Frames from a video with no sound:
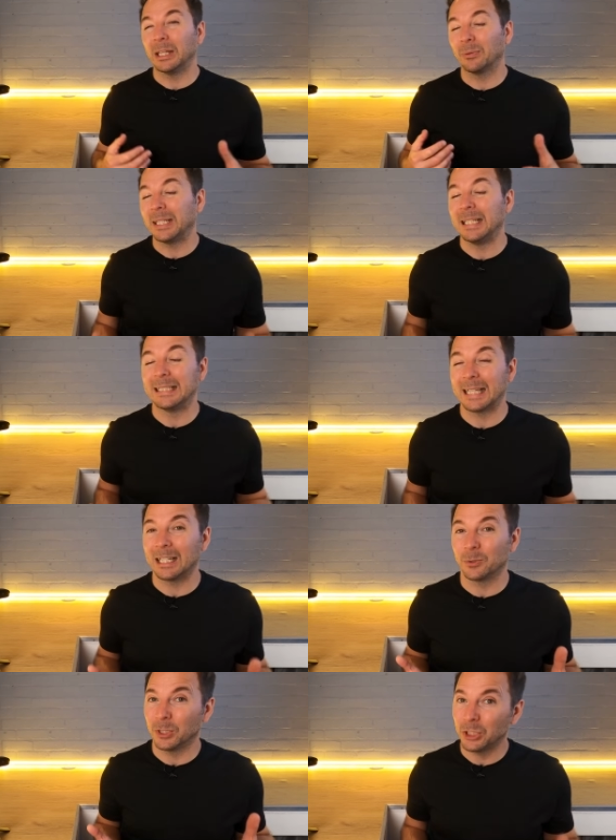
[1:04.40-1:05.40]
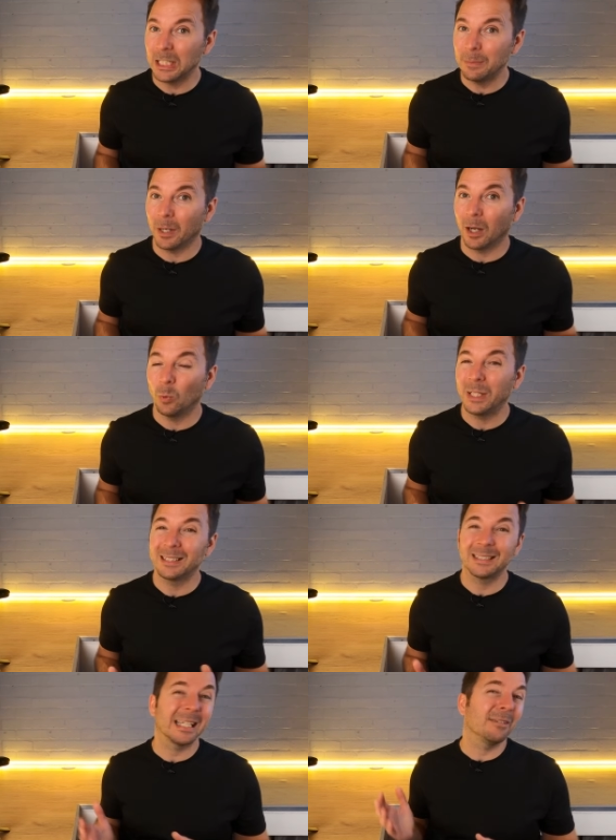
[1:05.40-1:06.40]
3D scanners were cheaper, we could
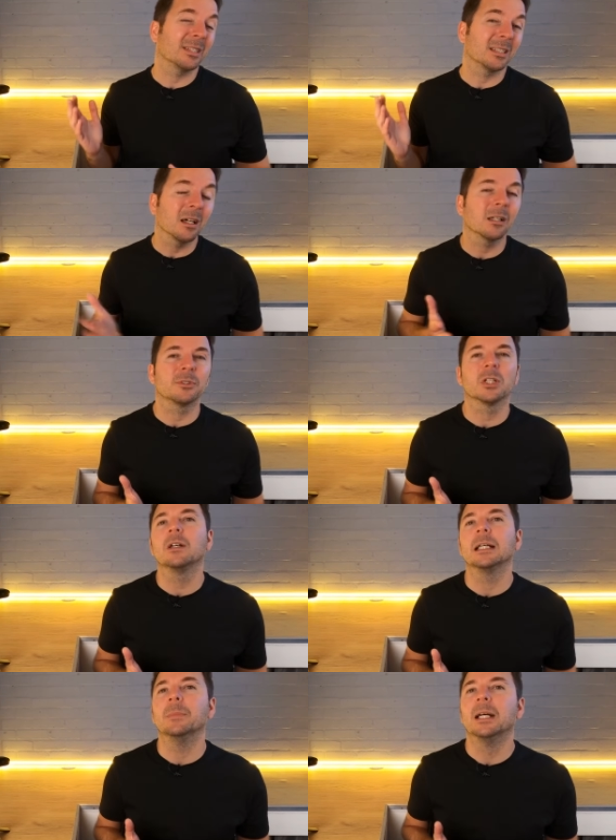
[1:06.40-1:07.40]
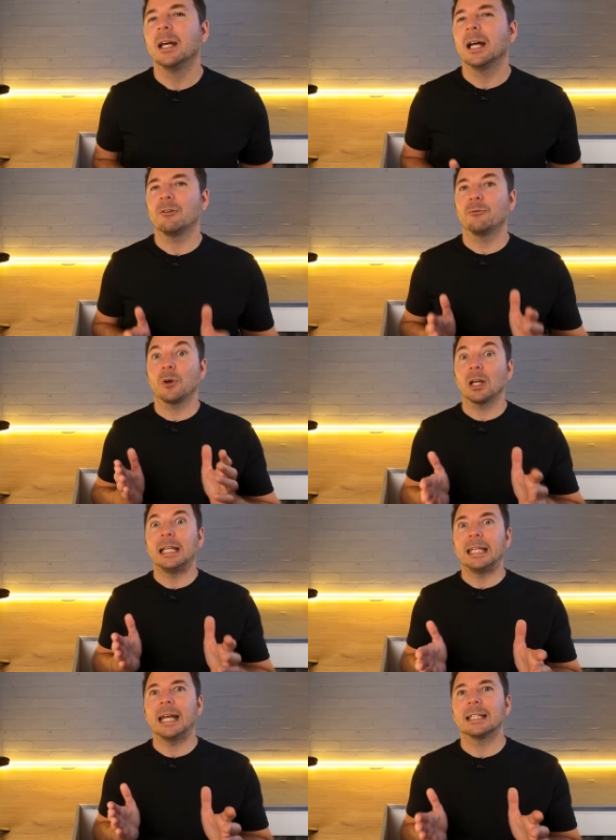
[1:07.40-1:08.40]
save a ton of time and
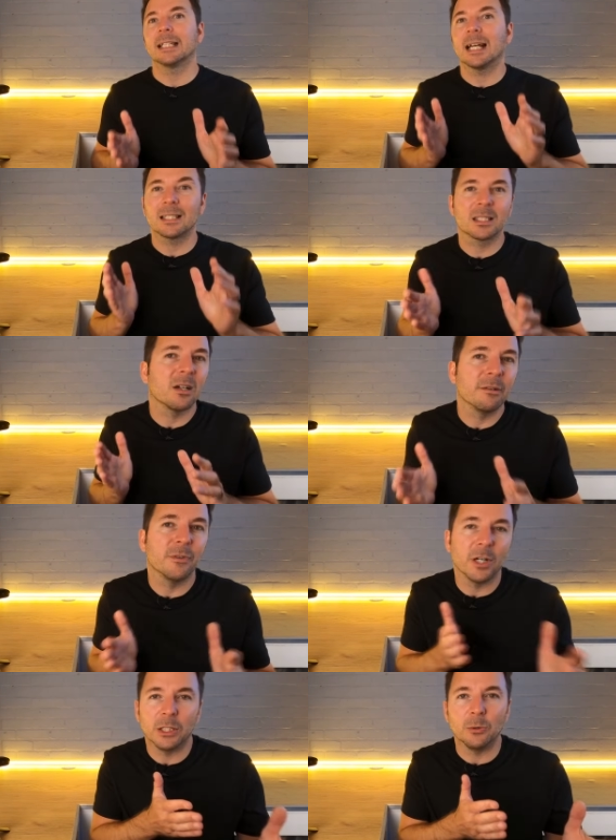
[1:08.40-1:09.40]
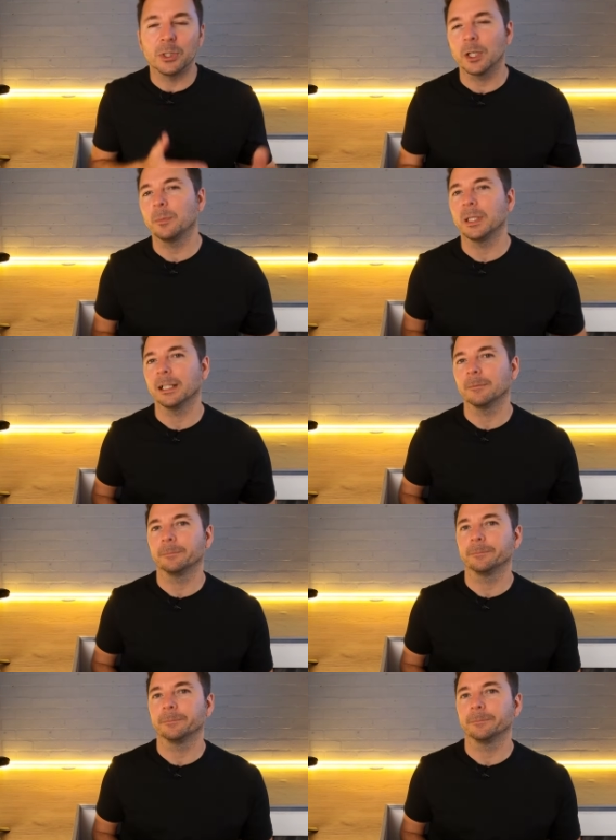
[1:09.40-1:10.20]
finally get to that sci-fi utopia.